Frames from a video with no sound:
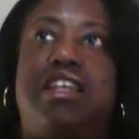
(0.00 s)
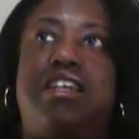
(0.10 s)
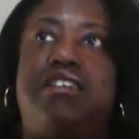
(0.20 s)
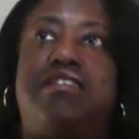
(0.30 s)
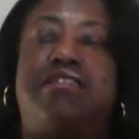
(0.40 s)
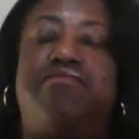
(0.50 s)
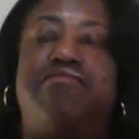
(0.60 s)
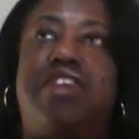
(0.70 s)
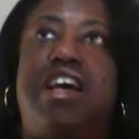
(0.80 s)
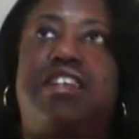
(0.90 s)
guess,
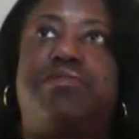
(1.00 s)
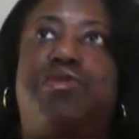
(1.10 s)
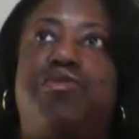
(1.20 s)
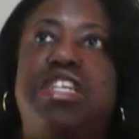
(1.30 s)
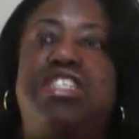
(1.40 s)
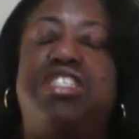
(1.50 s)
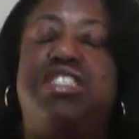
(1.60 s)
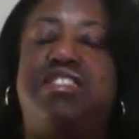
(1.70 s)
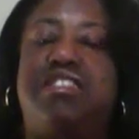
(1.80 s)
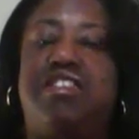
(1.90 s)

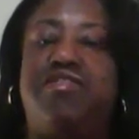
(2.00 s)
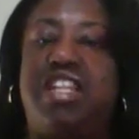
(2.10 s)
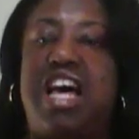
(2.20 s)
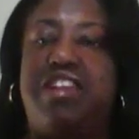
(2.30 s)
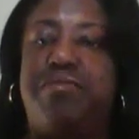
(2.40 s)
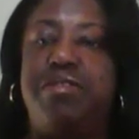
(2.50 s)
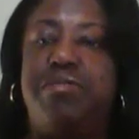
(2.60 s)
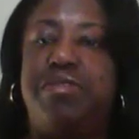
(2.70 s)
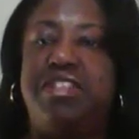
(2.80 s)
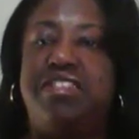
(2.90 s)
aspirations of a lot of
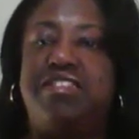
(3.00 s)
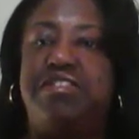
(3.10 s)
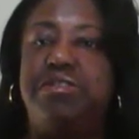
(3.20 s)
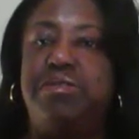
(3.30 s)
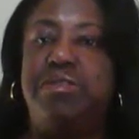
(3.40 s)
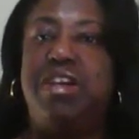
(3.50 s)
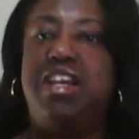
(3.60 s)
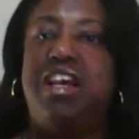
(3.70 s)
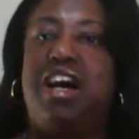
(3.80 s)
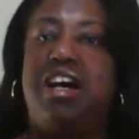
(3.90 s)
people is to
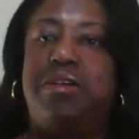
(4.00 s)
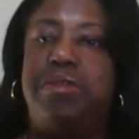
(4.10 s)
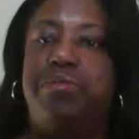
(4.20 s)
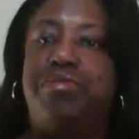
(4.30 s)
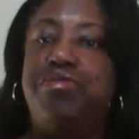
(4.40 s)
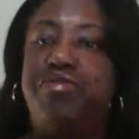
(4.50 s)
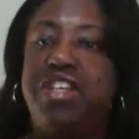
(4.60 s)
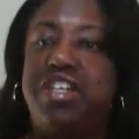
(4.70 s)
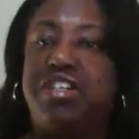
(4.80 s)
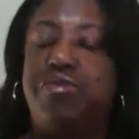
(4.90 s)
improve
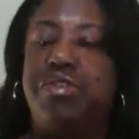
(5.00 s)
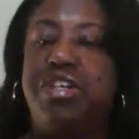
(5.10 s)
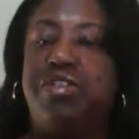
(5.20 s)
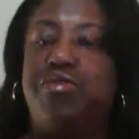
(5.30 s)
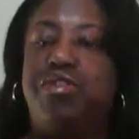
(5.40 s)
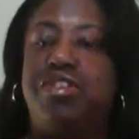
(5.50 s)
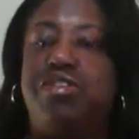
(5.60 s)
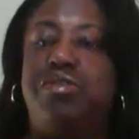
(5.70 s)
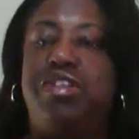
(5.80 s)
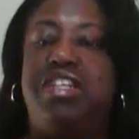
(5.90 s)
their career for the
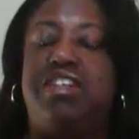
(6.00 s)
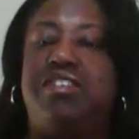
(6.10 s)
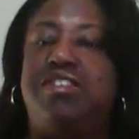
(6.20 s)
new year.